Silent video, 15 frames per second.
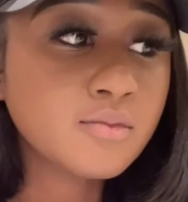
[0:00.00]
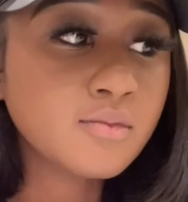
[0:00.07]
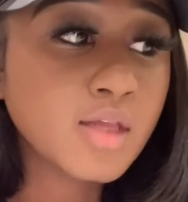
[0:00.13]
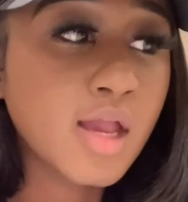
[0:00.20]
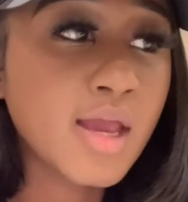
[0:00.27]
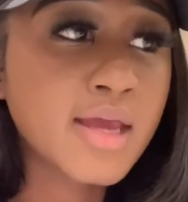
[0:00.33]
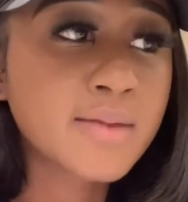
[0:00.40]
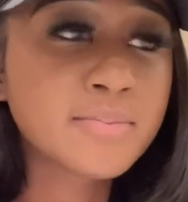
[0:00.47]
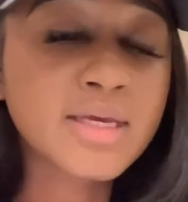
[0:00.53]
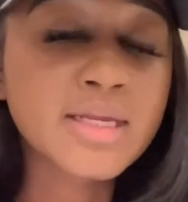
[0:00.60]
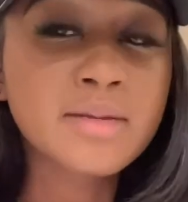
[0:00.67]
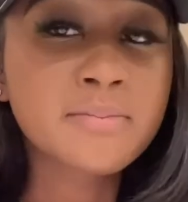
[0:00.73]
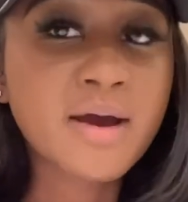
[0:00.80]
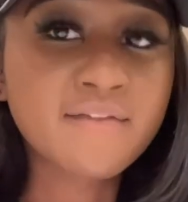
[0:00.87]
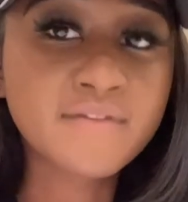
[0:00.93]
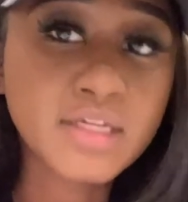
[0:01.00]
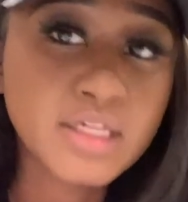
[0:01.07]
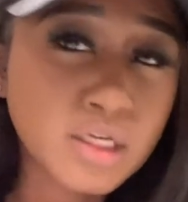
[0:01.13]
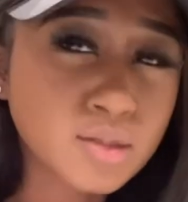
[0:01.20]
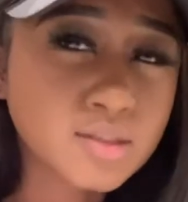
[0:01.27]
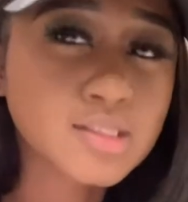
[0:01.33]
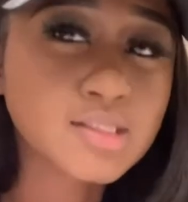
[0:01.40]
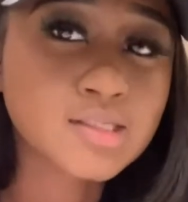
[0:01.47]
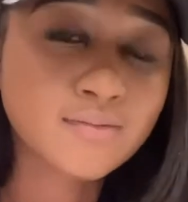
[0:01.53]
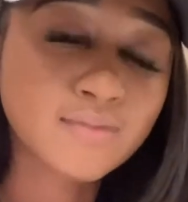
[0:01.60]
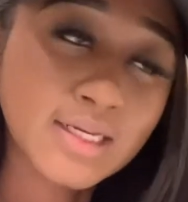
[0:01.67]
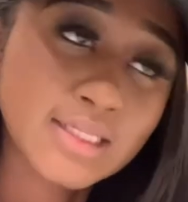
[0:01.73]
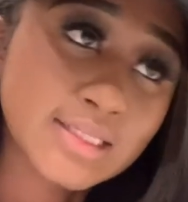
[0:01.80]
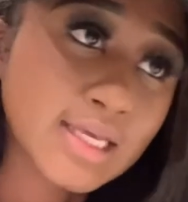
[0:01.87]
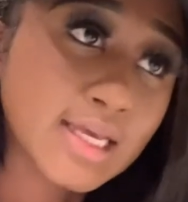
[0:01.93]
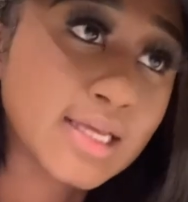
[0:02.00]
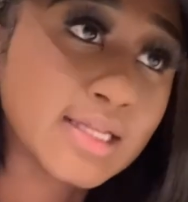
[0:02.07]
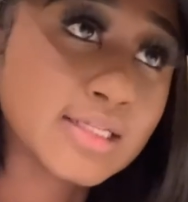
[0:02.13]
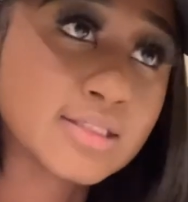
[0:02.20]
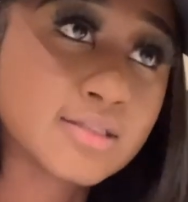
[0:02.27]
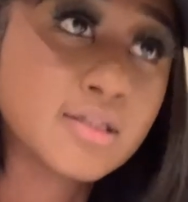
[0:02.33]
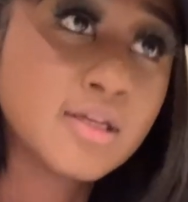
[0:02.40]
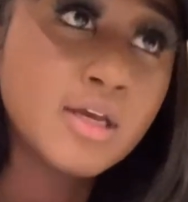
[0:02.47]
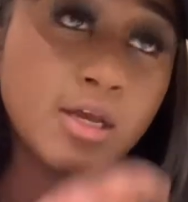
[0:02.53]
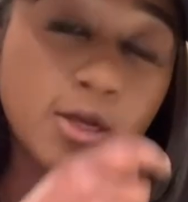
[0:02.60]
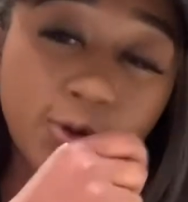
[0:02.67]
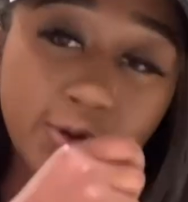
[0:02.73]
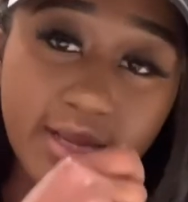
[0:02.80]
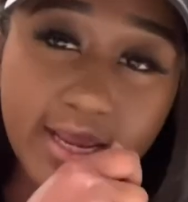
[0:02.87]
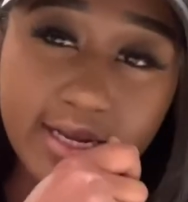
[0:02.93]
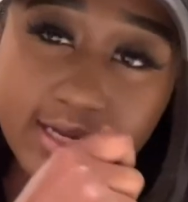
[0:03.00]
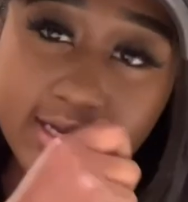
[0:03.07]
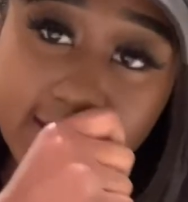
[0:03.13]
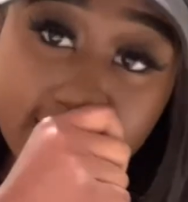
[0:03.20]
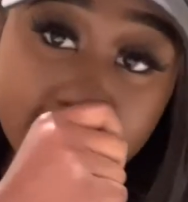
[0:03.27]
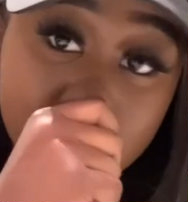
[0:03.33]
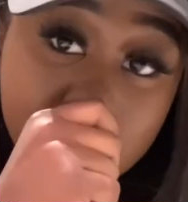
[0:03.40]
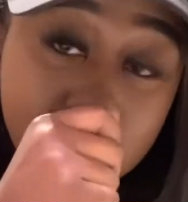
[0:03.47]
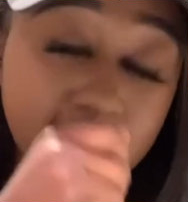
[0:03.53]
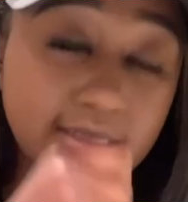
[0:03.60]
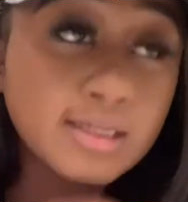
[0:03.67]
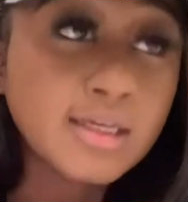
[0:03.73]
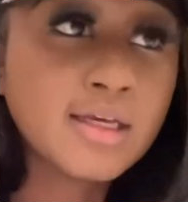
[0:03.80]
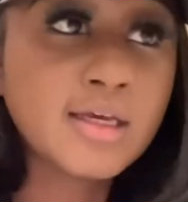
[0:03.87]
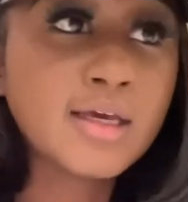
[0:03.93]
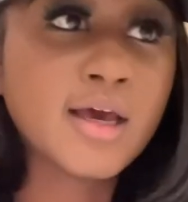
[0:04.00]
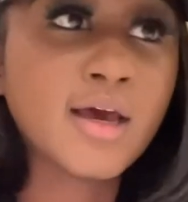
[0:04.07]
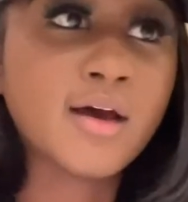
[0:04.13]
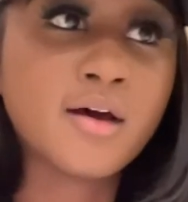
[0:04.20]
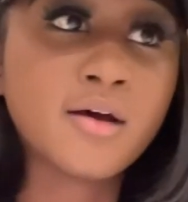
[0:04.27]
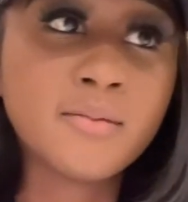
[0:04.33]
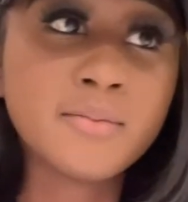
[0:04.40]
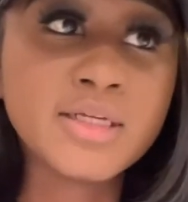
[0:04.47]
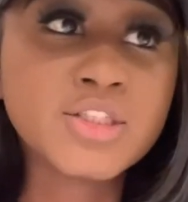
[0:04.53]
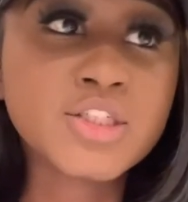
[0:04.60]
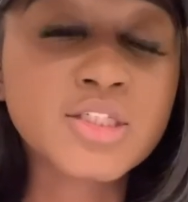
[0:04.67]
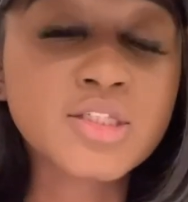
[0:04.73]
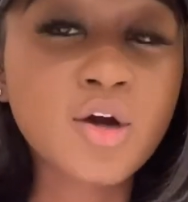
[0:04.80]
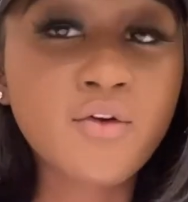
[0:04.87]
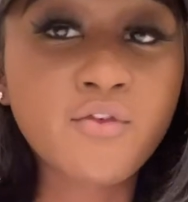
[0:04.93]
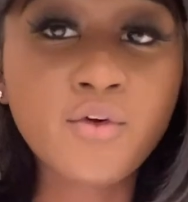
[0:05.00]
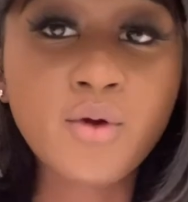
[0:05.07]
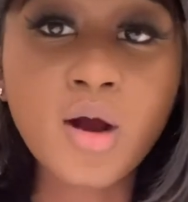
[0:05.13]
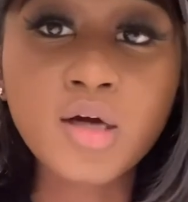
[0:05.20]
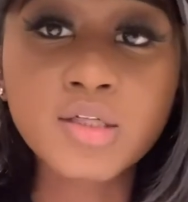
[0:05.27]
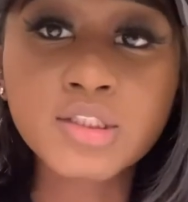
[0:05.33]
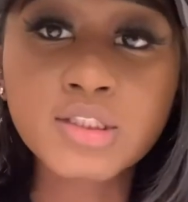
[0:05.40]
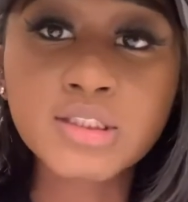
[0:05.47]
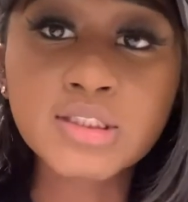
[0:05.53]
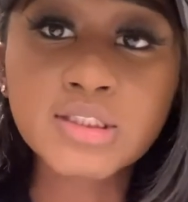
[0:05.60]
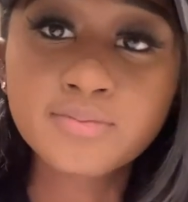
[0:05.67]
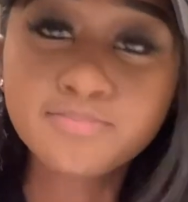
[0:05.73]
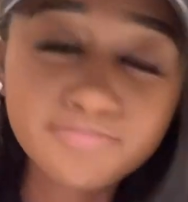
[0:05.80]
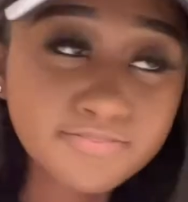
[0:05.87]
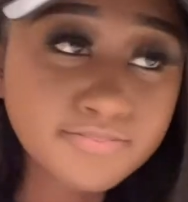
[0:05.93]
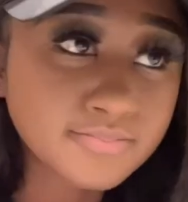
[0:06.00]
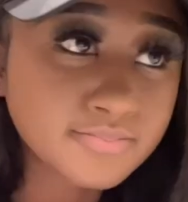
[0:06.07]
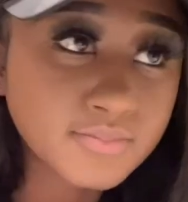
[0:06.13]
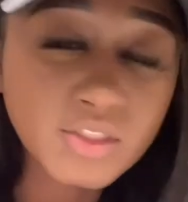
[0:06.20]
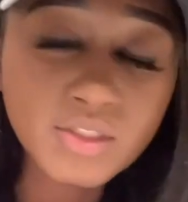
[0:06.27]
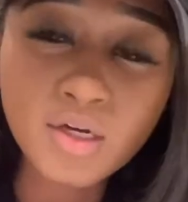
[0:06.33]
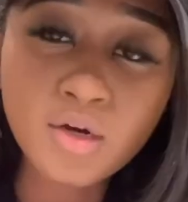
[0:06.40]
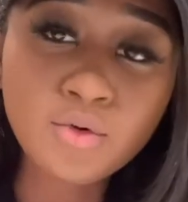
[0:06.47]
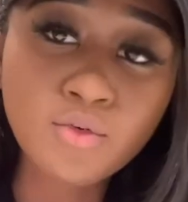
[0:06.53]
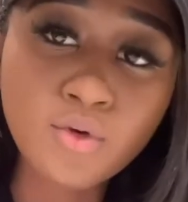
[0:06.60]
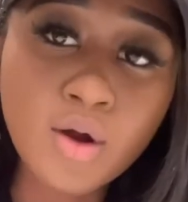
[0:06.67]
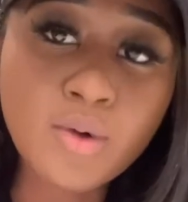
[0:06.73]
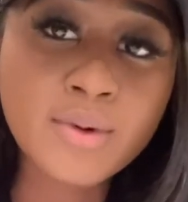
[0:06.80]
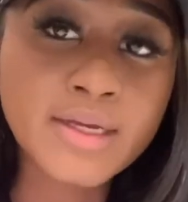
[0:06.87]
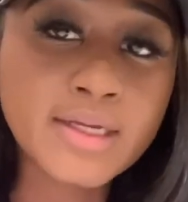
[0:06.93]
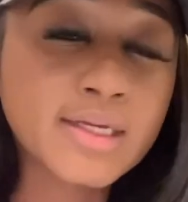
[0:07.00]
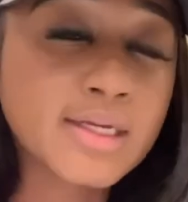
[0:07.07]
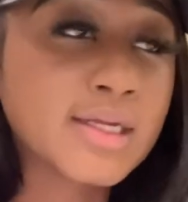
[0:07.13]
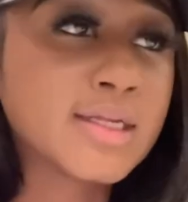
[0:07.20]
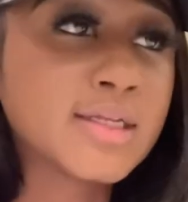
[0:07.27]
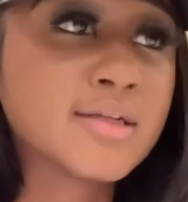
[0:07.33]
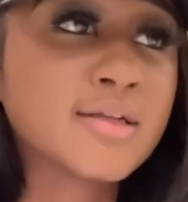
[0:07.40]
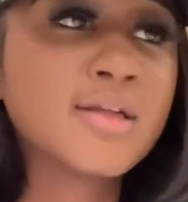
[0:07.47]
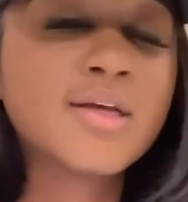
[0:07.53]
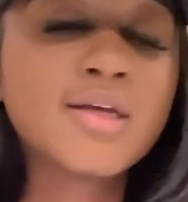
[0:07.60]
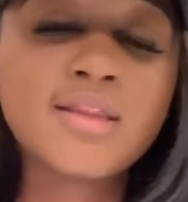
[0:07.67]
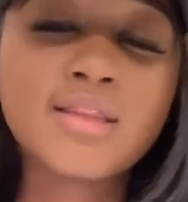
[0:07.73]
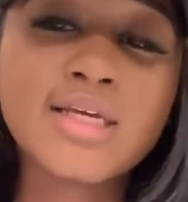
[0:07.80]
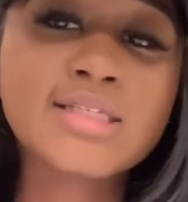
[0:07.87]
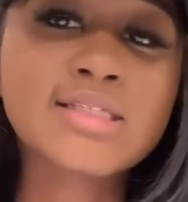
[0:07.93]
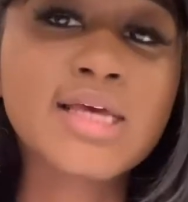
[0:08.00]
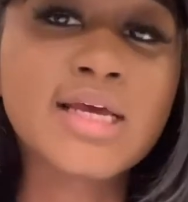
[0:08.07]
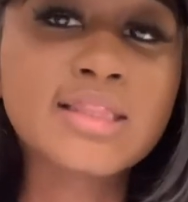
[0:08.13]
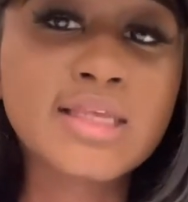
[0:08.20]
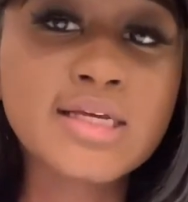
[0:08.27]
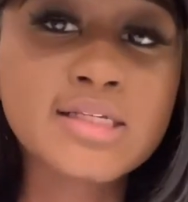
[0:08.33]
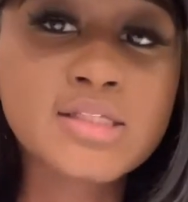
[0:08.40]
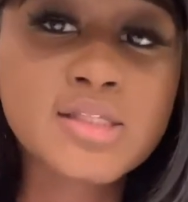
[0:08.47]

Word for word: and being in my videos and stuff like that and creating content um, and just overall just you know growing and things like that.